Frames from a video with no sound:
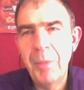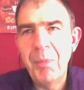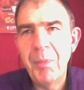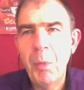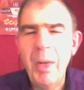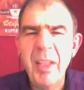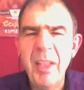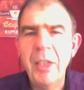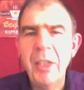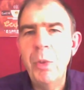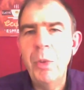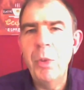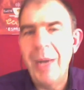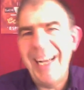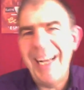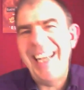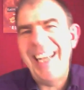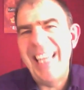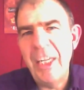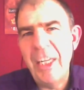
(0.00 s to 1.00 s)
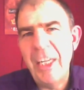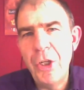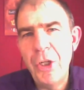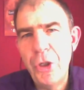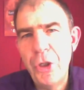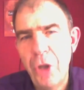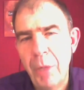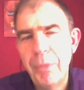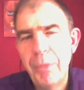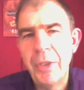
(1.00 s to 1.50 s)
where they'll do high end
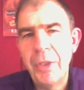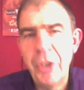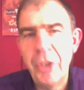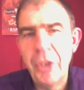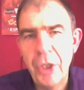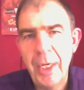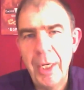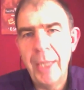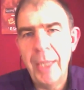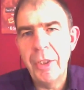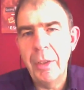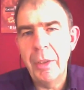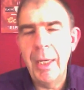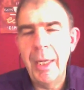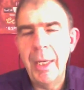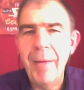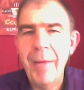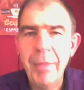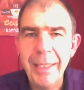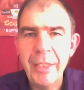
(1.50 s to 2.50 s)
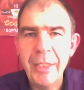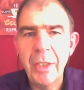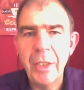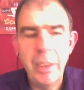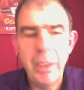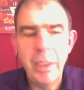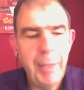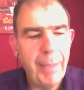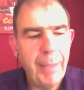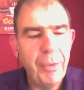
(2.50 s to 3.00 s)
jobs and charge a lot. Everything's got
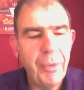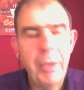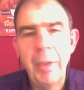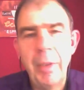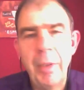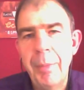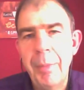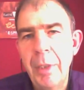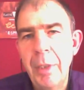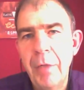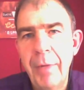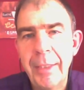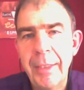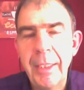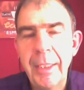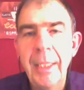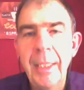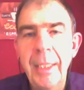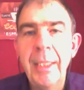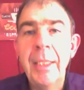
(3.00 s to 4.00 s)
to be absolutely perfect.